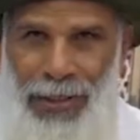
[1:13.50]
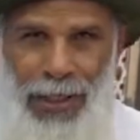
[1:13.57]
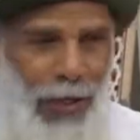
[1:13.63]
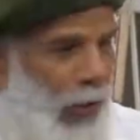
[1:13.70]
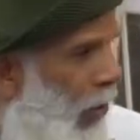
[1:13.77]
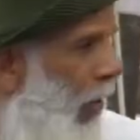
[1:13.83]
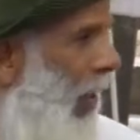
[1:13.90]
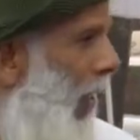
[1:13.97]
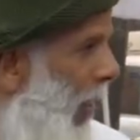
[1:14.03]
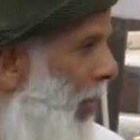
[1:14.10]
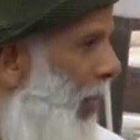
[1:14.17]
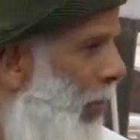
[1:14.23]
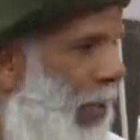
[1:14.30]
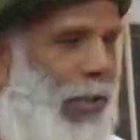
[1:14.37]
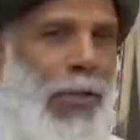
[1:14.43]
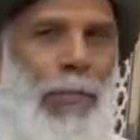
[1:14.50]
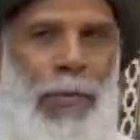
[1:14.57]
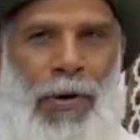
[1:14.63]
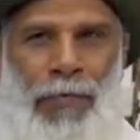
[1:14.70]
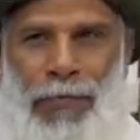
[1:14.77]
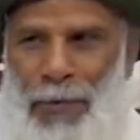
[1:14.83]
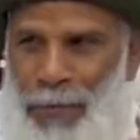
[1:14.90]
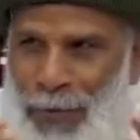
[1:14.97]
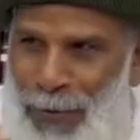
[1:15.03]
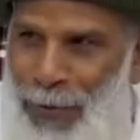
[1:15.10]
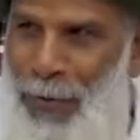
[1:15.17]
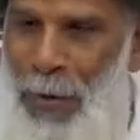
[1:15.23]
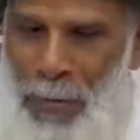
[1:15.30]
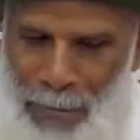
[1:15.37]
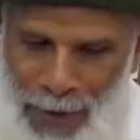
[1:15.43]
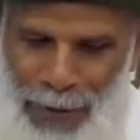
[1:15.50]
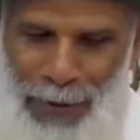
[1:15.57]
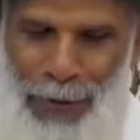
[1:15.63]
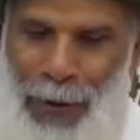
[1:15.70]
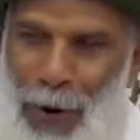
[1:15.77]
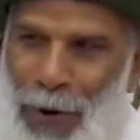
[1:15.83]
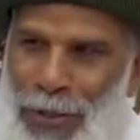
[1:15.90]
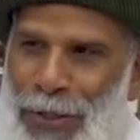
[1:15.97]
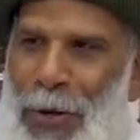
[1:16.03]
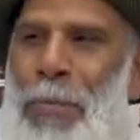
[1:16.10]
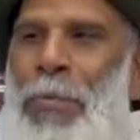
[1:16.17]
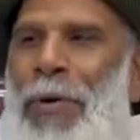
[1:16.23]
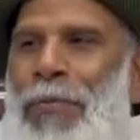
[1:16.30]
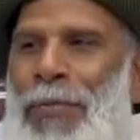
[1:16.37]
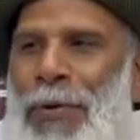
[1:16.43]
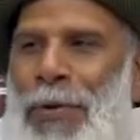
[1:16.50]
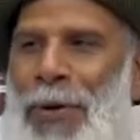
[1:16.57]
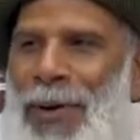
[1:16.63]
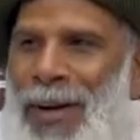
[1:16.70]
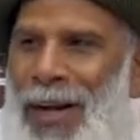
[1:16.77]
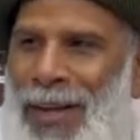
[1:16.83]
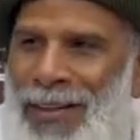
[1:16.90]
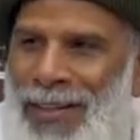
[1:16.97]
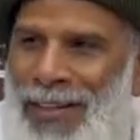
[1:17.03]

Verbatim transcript: it's a calling customers perfume. You make your own your perfume, your hand. Oh,